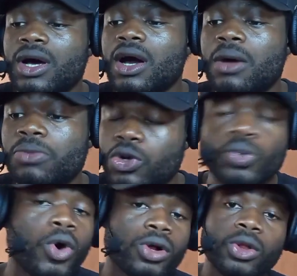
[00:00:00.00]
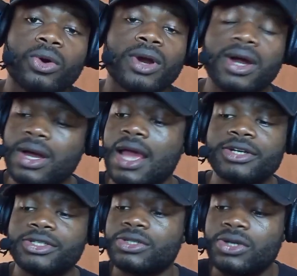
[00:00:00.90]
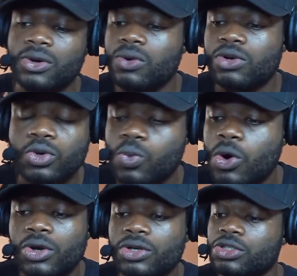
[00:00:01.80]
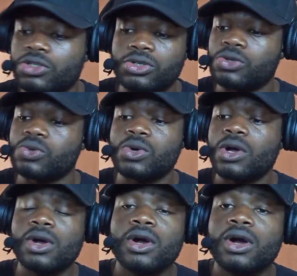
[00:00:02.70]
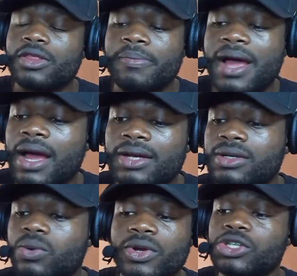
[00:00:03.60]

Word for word: Um, good work, Laura, and you know, good work to the band.